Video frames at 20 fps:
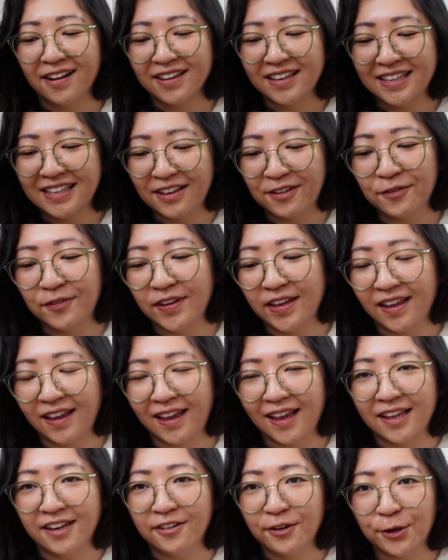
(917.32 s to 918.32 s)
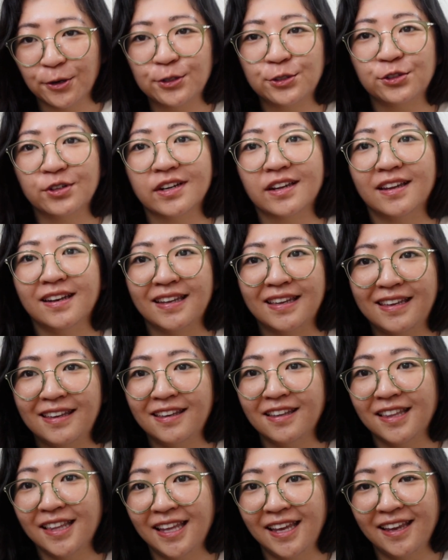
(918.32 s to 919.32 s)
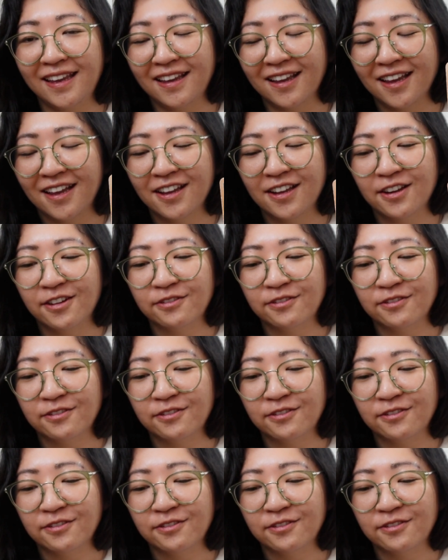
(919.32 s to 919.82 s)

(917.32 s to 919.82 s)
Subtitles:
giving and nurturing and healing,